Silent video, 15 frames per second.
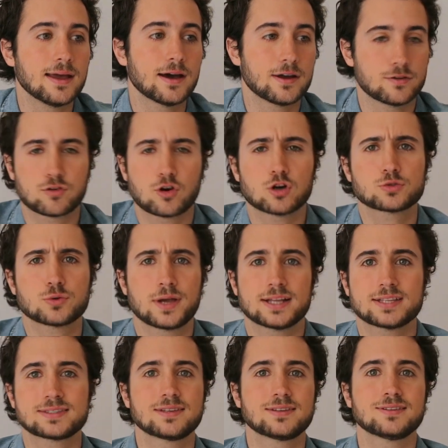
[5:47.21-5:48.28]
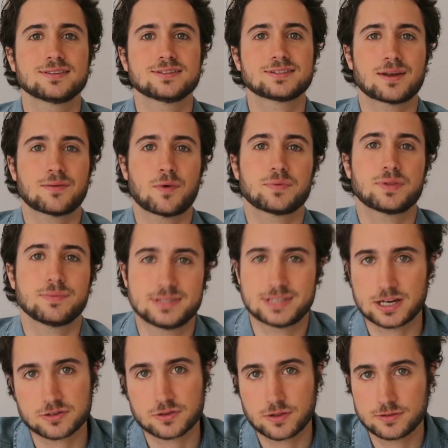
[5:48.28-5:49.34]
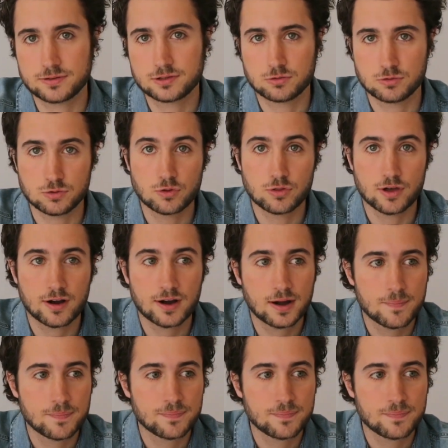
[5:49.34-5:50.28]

and of course we had some optimization to do there.